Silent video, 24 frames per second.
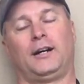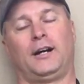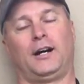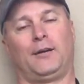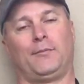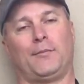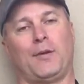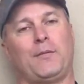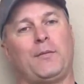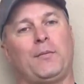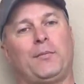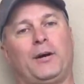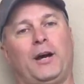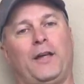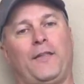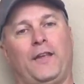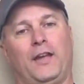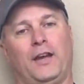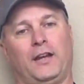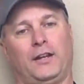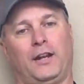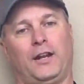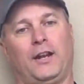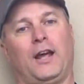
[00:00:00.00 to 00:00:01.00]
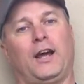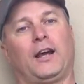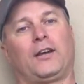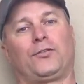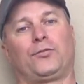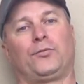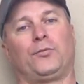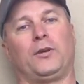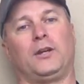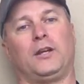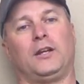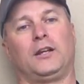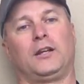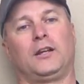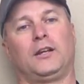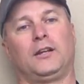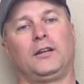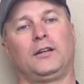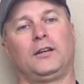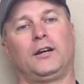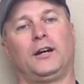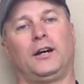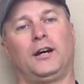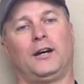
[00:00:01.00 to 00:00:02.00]
maybe by the end of next week,
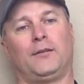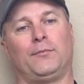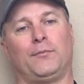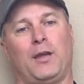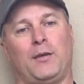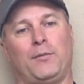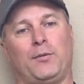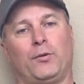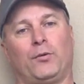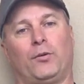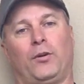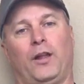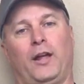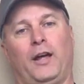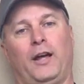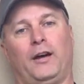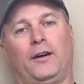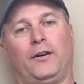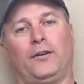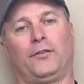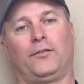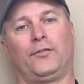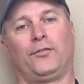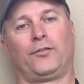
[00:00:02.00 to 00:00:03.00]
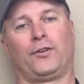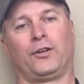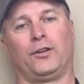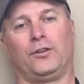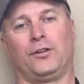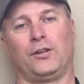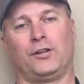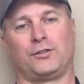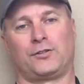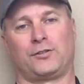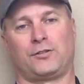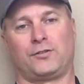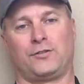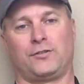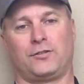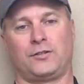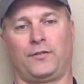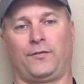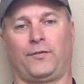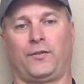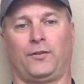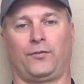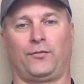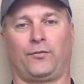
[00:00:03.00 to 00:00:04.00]
maybe we'll have conditions.
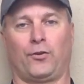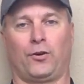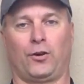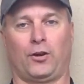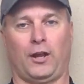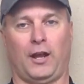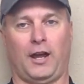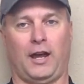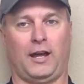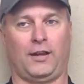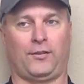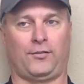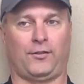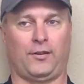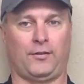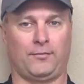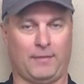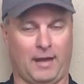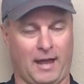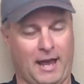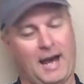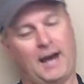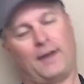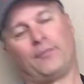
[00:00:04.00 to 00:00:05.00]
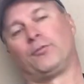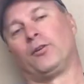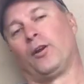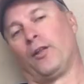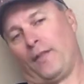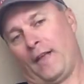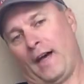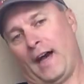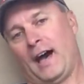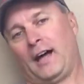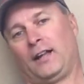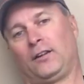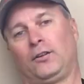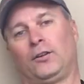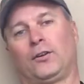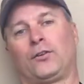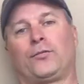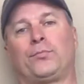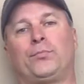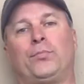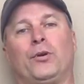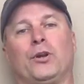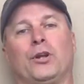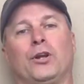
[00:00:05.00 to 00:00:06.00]
If the forecast after that
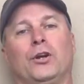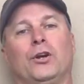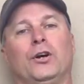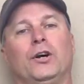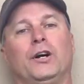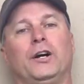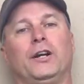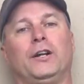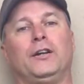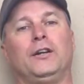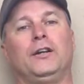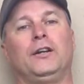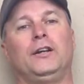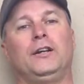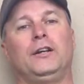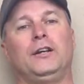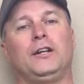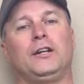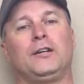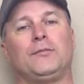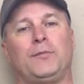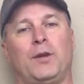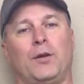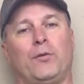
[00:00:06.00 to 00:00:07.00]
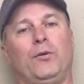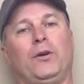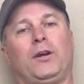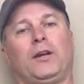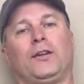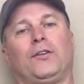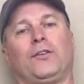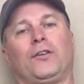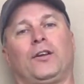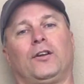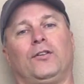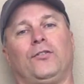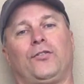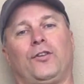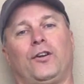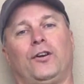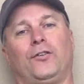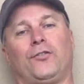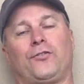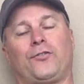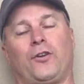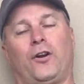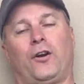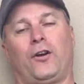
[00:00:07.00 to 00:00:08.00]
looks pretty good, maybe we can
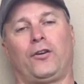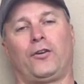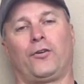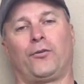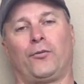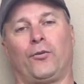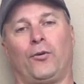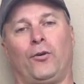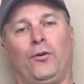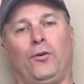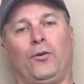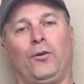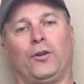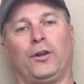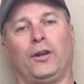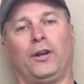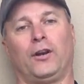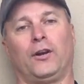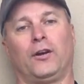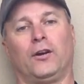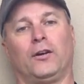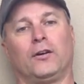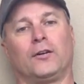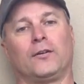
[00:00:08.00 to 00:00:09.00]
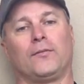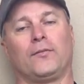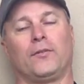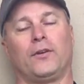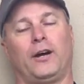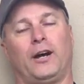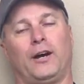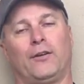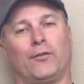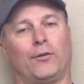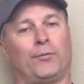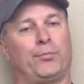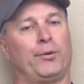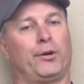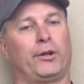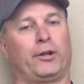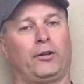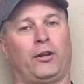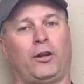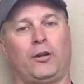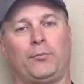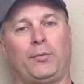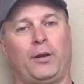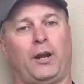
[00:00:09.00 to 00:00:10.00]
consider starting to roll here. We're putting
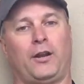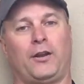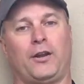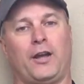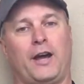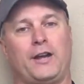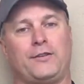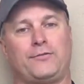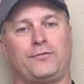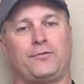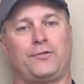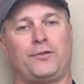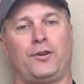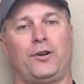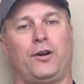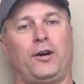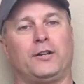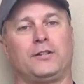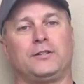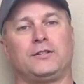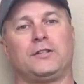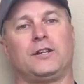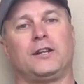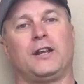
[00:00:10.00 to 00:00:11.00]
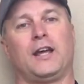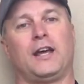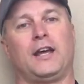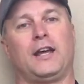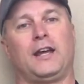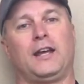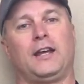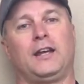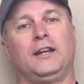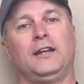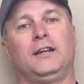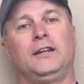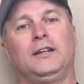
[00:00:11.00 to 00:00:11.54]
a little bit of nitrogen on today.